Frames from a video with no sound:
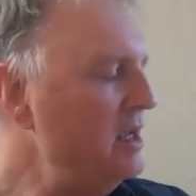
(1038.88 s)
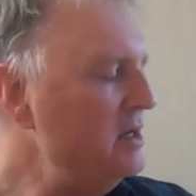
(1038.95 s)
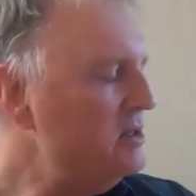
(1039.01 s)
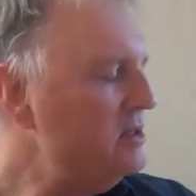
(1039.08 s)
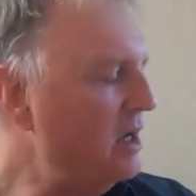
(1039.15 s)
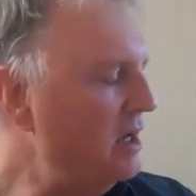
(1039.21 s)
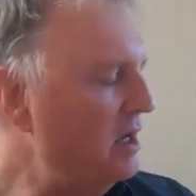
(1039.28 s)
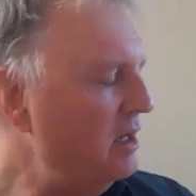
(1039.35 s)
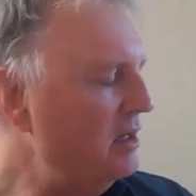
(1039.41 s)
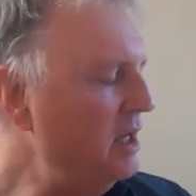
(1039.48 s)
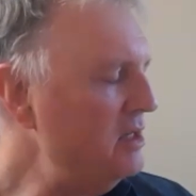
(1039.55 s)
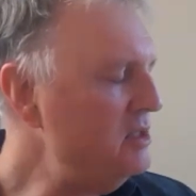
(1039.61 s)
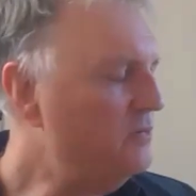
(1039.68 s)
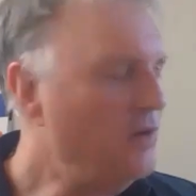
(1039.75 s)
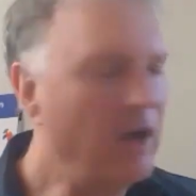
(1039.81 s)
So
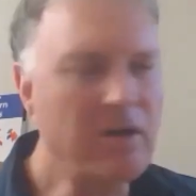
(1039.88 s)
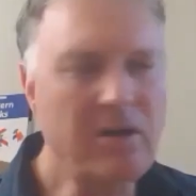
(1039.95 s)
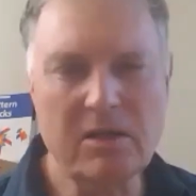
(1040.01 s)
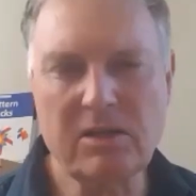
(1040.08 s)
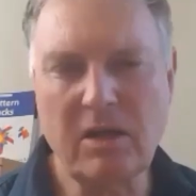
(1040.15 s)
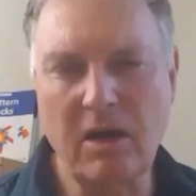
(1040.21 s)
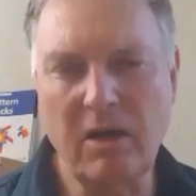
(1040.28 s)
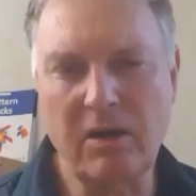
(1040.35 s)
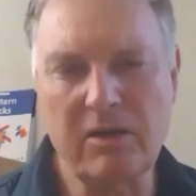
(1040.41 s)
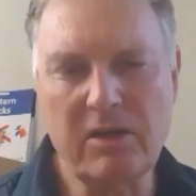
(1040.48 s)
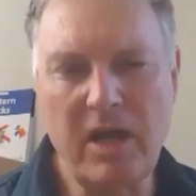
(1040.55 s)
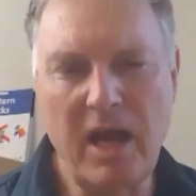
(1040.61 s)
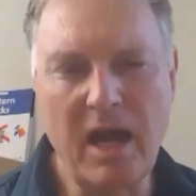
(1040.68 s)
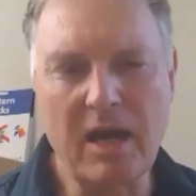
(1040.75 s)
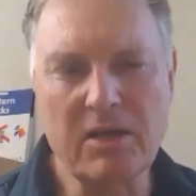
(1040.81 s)
let's focus on
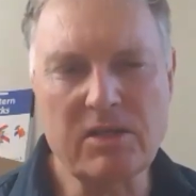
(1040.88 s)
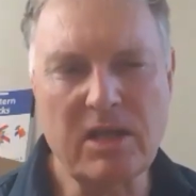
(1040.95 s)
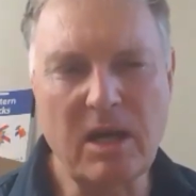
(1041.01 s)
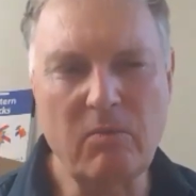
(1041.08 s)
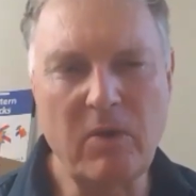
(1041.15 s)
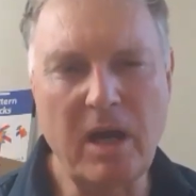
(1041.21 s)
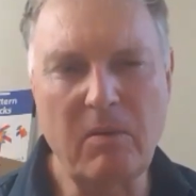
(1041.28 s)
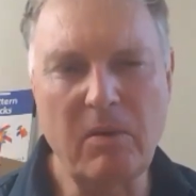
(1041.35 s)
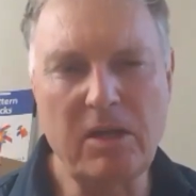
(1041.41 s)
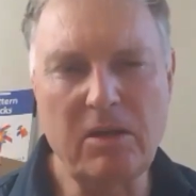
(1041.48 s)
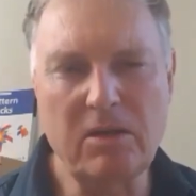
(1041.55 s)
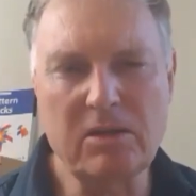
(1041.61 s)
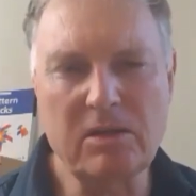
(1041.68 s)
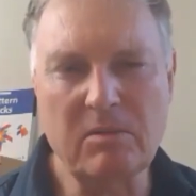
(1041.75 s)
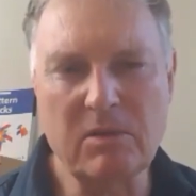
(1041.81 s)
now somewhere we
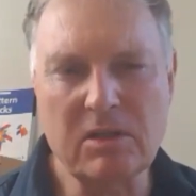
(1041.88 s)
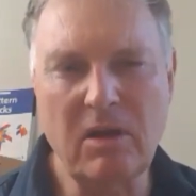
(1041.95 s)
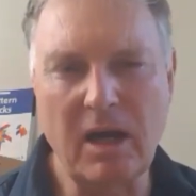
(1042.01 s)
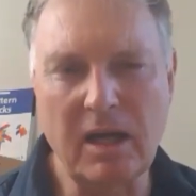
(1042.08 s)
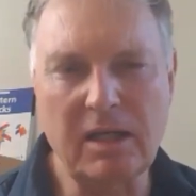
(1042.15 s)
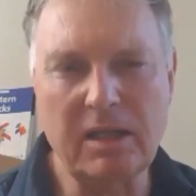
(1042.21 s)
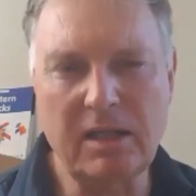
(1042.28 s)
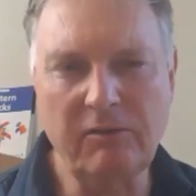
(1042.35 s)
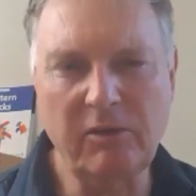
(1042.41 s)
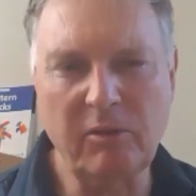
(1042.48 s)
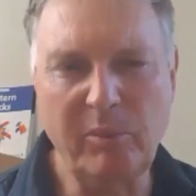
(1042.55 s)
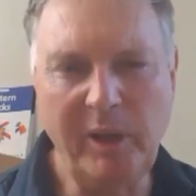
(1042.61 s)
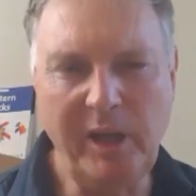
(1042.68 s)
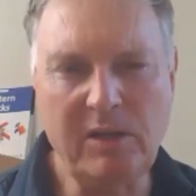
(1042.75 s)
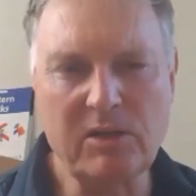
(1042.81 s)
use some slightly
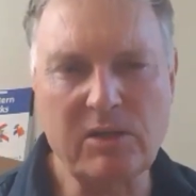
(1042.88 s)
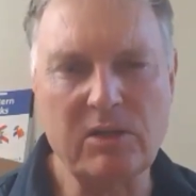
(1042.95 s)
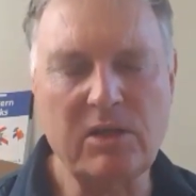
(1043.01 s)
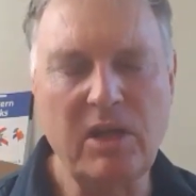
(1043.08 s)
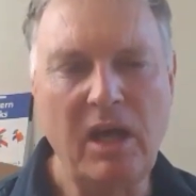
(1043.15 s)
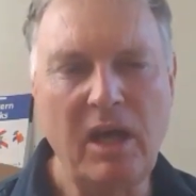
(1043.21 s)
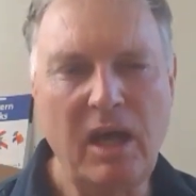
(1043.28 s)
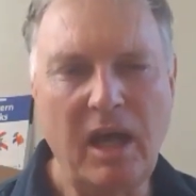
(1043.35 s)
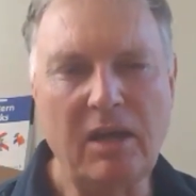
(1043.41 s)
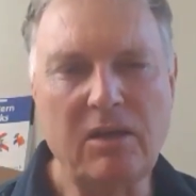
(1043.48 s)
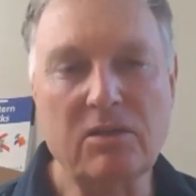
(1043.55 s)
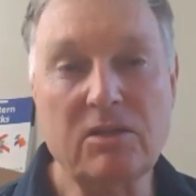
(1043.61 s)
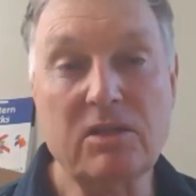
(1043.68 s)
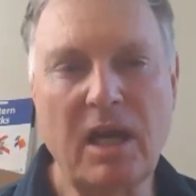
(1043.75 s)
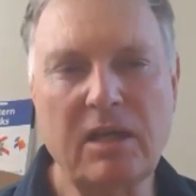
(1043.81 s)
different pieces, and
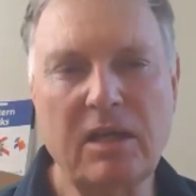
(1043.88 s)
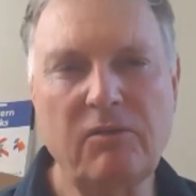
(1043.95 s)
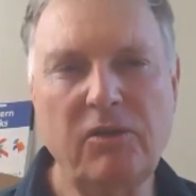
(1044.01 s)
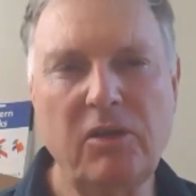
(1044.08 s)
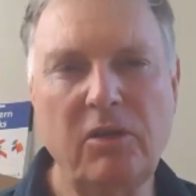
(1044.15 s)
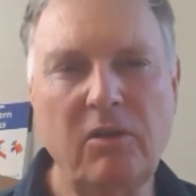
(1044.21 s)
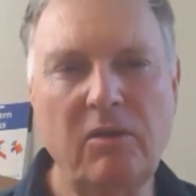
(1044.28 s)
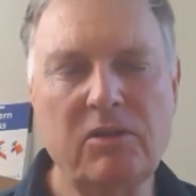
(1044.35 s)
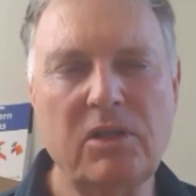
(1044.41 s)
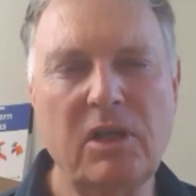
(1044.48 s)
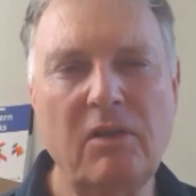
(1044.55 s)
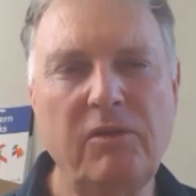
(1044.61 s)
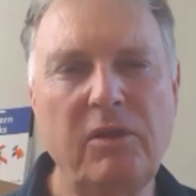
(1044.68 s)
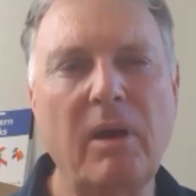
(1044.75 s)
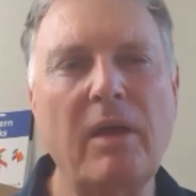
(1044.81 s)
you'll start to see a
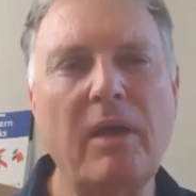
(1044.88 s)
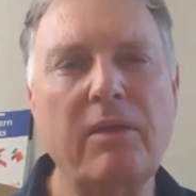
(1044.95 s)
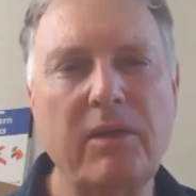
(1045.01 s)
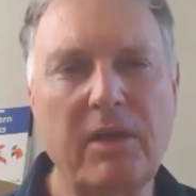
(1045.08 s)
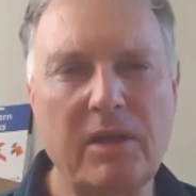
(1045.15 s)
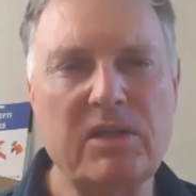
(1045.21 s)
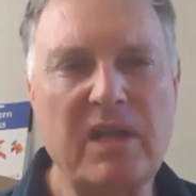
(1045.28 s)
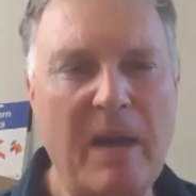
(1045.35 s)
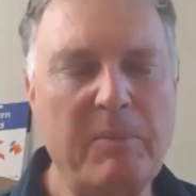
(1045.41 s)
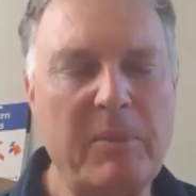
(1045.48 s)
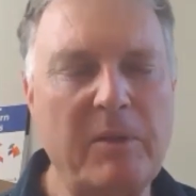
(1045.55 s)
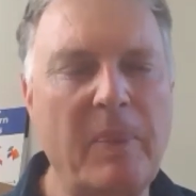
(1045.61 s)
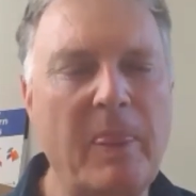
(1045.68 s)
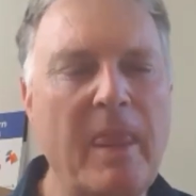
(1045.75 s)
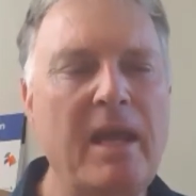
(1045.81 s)
few other things happen.
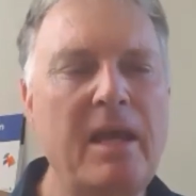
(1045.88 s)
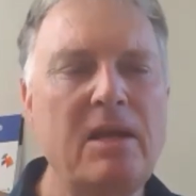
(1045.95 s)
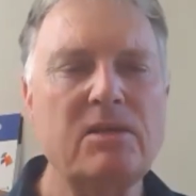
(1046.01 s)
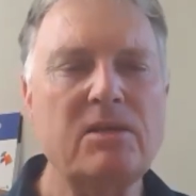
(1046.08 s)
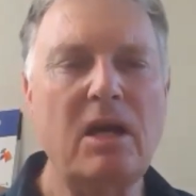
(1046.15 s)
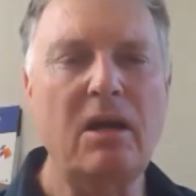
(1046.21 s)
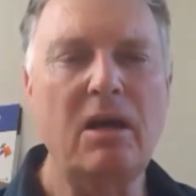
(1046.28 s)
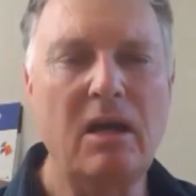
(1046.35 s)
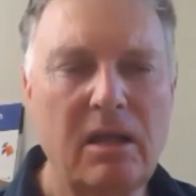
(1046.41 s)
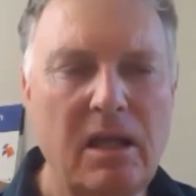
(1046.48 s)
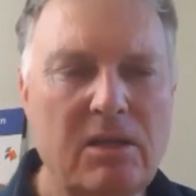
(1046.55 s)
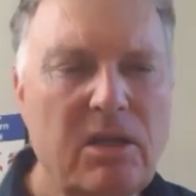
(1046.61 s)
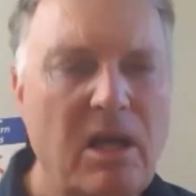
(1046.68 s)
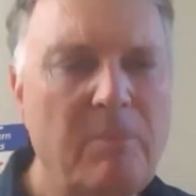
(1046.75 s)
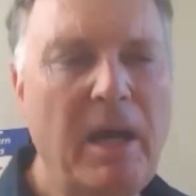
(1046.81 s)
So
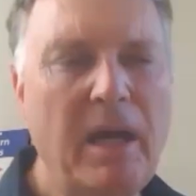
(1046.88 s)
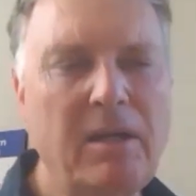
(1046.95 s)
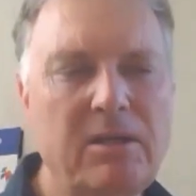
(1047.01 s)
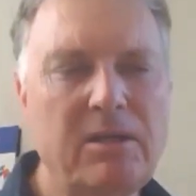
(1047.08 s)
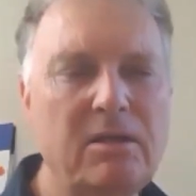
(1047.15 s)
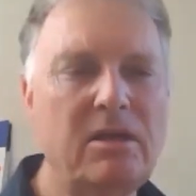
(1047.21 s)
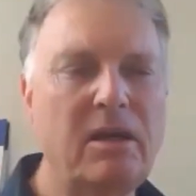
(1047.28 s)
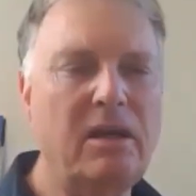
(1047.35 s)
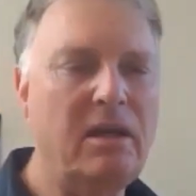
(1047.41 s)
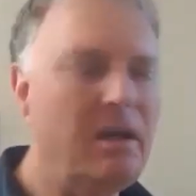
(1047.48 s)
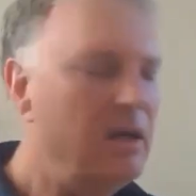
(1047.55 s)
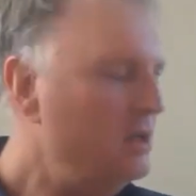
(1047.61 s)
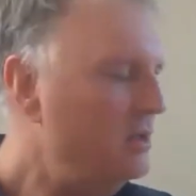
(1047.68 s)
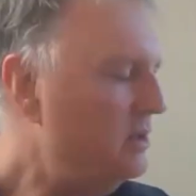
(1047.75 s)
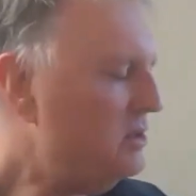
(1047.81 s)
let's go back to
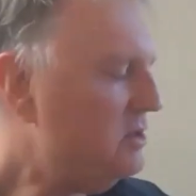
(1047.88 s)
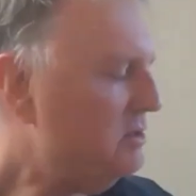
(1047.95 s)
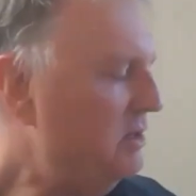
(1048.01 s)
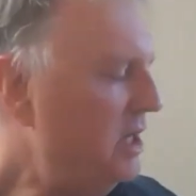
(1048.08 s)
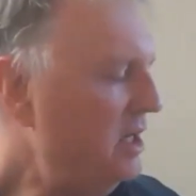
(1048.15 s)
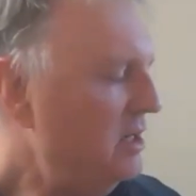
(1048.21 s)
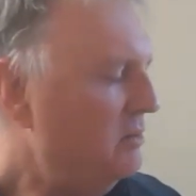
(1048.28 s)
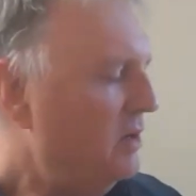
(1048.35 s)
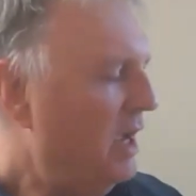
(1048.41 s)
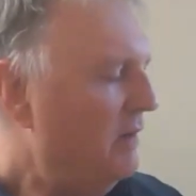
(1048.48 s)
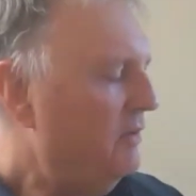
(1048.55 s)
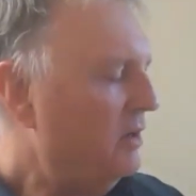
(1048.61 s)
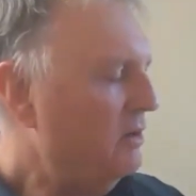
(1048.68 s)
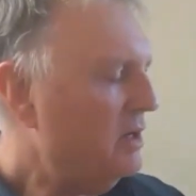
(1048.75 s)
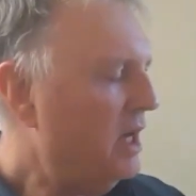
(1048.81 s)
the screen, and we'll have
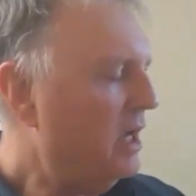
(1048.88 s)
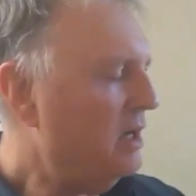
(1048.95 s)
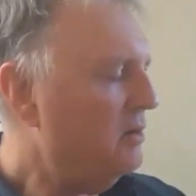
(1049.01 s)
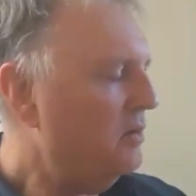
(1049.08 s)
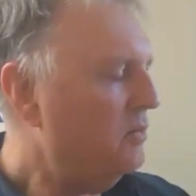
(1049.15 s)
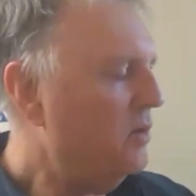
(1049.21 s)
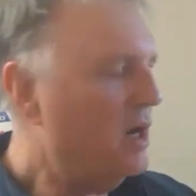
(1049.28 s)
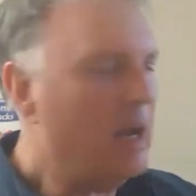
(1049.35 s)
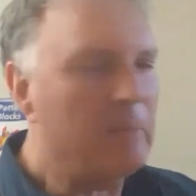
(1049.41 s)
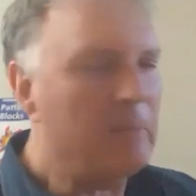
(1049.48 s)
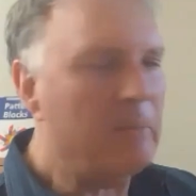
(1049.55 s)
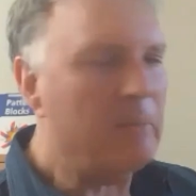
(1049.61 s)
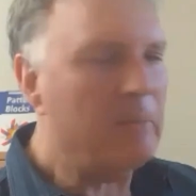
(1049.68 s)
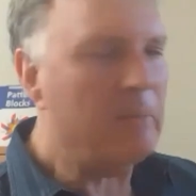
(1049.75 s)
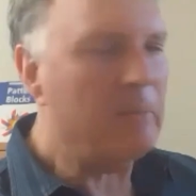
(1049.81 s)
a look at what happens when we